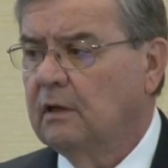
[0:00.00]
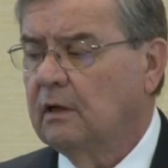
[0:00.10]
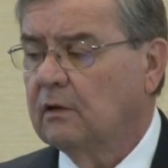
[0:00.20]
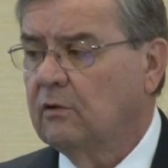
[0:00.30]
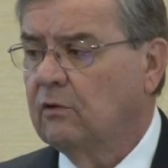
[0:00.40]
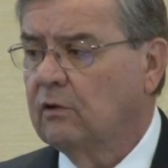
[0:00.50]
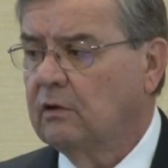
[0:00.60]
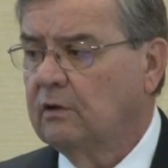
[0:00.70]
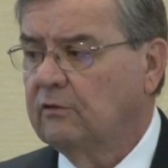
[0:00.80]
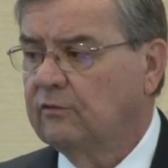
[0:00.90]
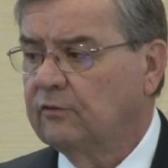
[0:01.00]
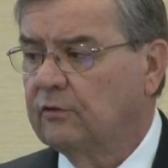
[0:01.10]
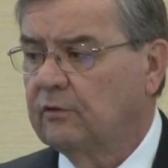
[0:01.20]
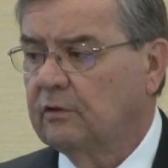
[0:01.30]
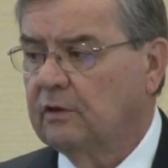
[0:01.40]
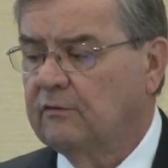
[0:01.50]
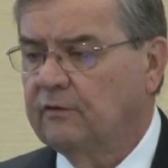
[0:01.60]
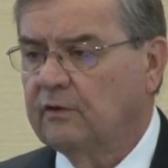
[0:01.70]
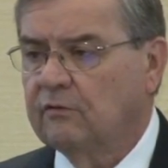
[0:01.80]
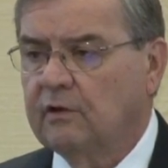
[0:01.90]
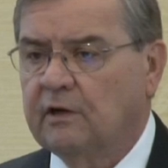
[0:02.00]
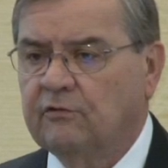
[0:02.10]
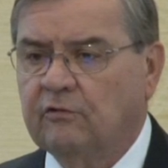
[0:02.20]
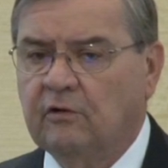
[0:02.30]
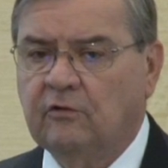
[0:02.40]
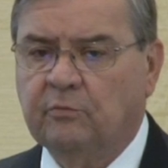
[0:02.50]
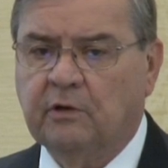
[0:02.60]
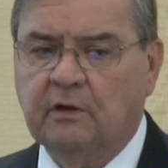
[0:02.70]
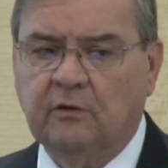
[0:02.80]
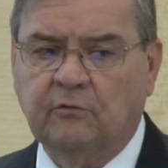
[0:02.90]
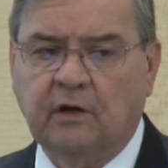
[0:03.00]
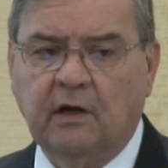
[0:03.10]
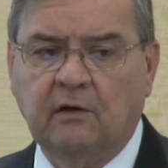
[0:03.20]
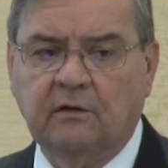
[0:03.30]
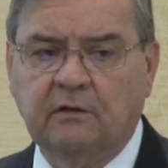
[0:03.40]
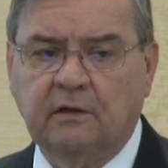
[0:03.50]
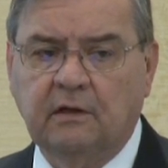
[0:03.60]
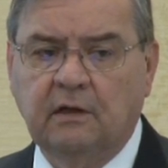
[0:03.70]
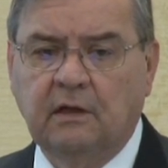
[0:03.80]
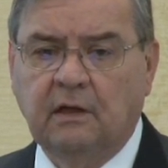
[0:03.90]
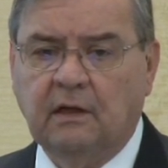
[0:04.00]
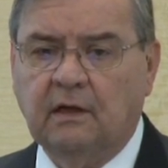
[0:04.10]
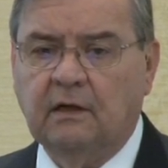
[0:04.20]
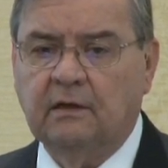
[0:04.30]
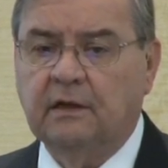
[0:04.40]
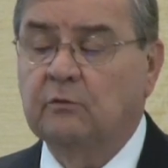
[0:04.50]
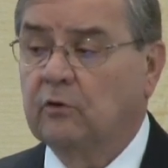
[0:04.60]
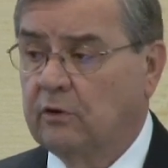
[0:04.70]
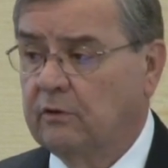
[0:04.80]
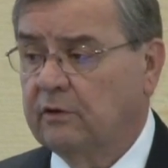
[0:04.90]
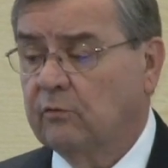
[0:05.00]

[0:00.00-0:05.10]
uh, correlates for configurations, but in reality, uh, they weren't.